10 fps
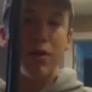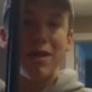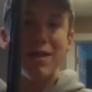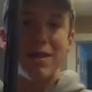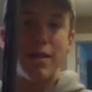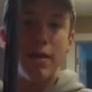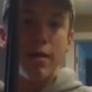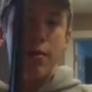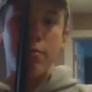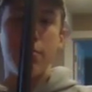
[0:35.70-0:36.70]
this
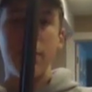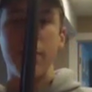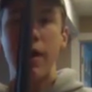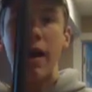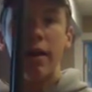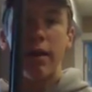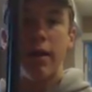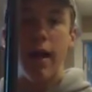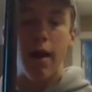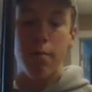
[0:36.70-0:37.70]
mag
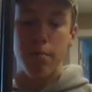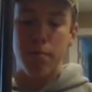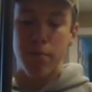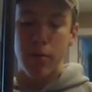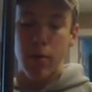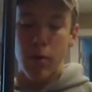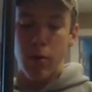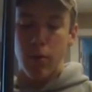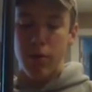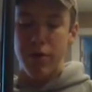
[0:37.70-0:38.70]
cap.
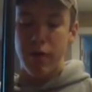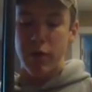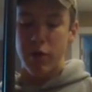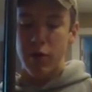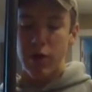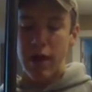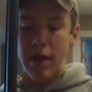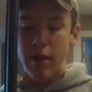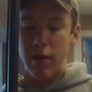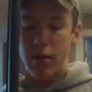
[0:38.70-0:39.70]
Once you've unscrewed
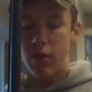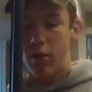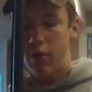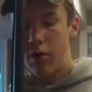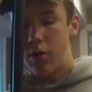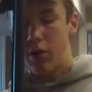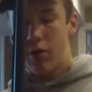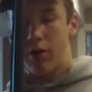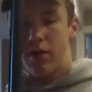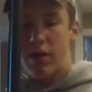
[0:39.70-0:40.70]
that,
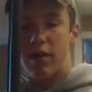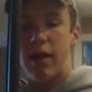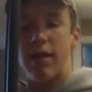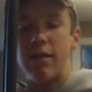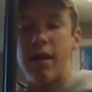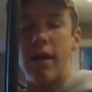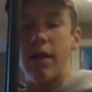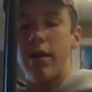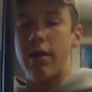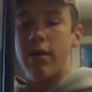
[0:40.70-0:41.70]
set that
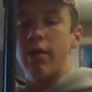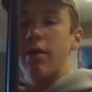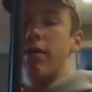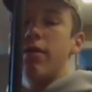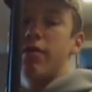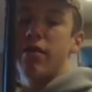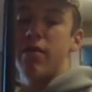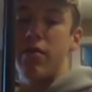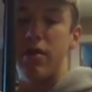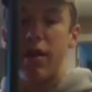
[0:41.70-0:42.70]
aside, set
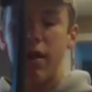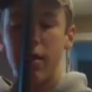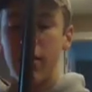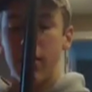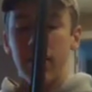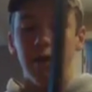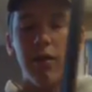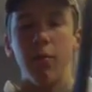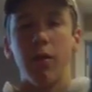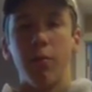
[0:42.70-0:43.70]
those aside. Then
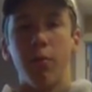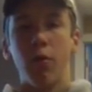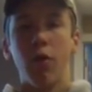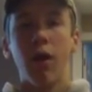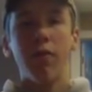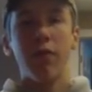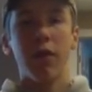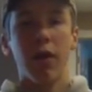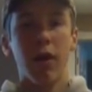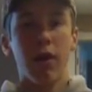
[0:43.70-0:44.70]
you want to pull off
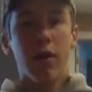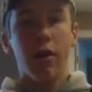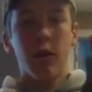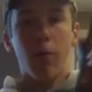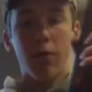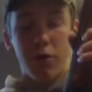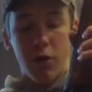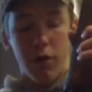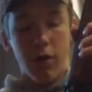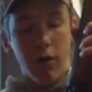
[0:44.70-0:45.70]
your, once
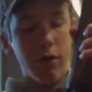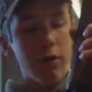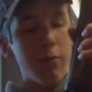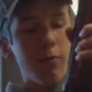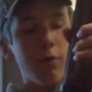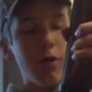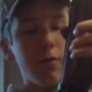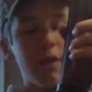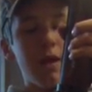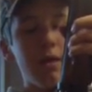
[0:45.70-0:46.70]
you're done
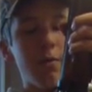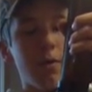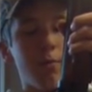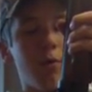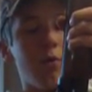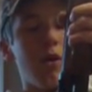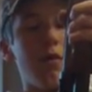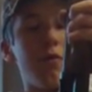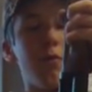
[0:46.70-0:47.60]
with that, you want to pull off your